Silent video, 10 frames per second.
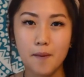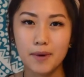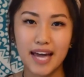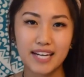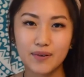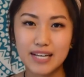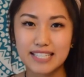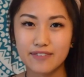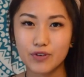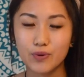But
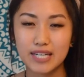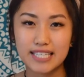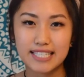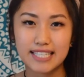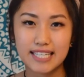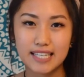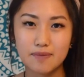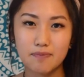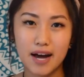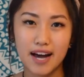anyways, if you want to see
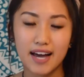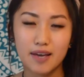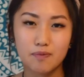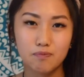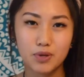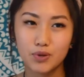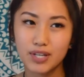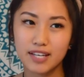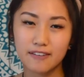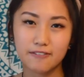my
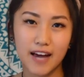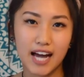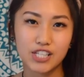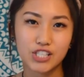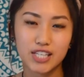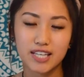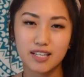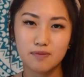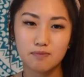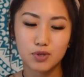beauty,
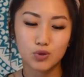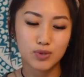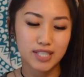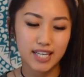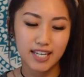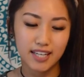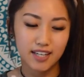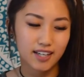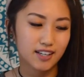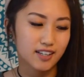fashion, music,
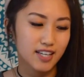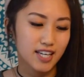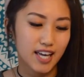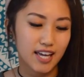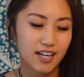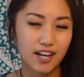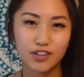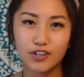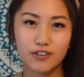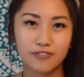and
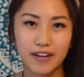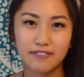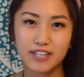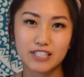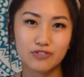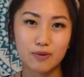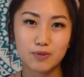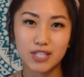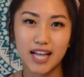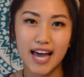other favorites from
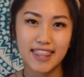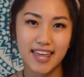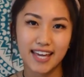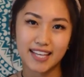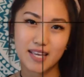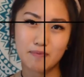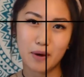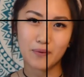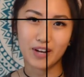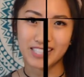July, then keep
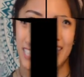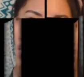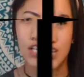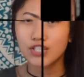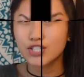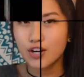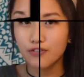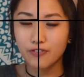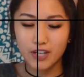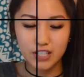on watching. So
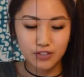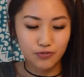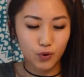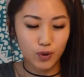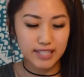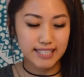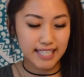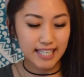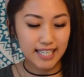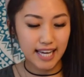first, for
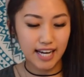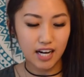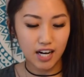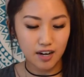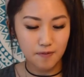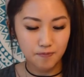skincare,